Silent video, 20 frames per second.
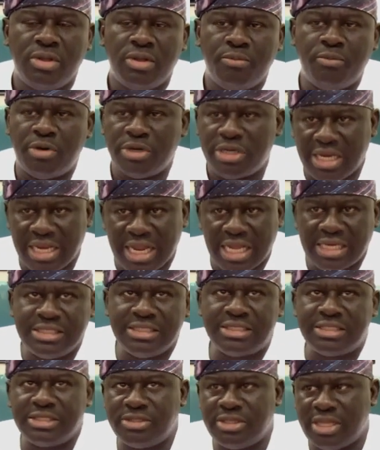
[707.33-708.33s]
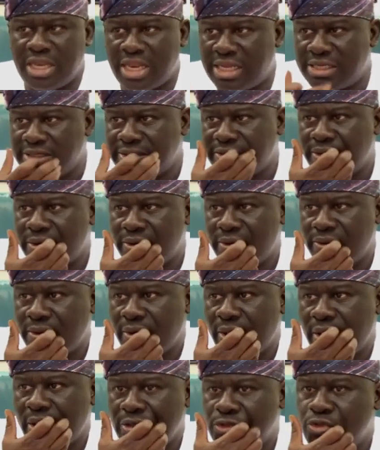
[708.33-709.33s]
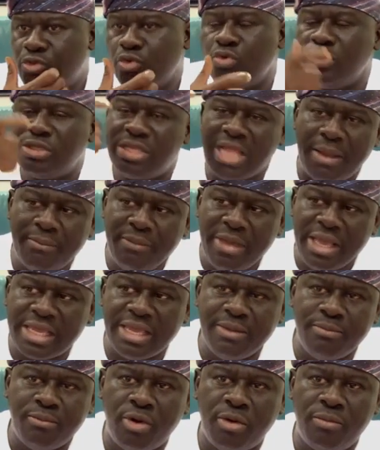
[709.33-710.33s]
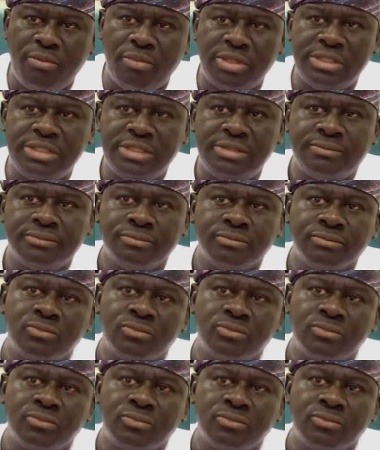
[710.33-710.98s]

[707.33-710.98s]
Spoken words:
But the land is still the land. So they are making more money.